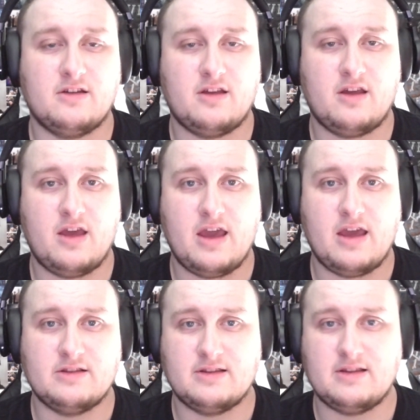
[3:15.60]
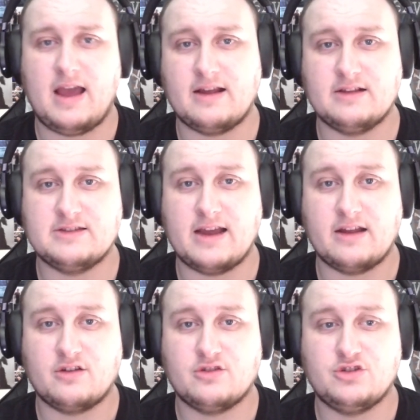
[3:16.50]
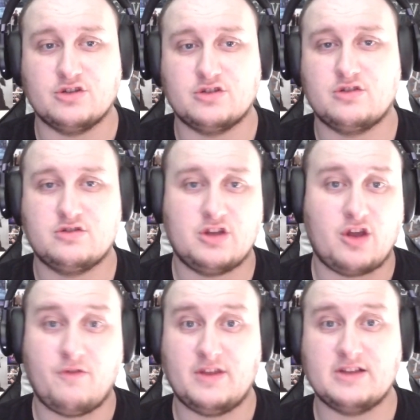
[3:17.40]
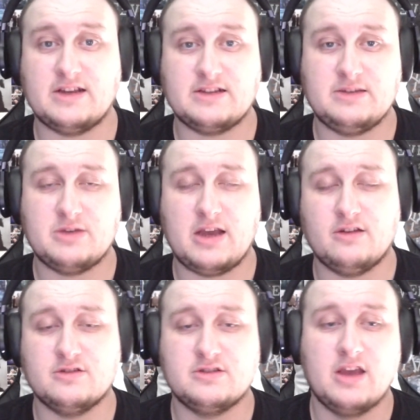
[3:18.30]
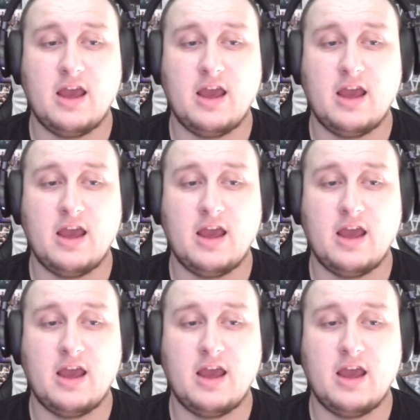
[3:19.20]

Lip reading: Hank and Tank just to go for the tag team titles,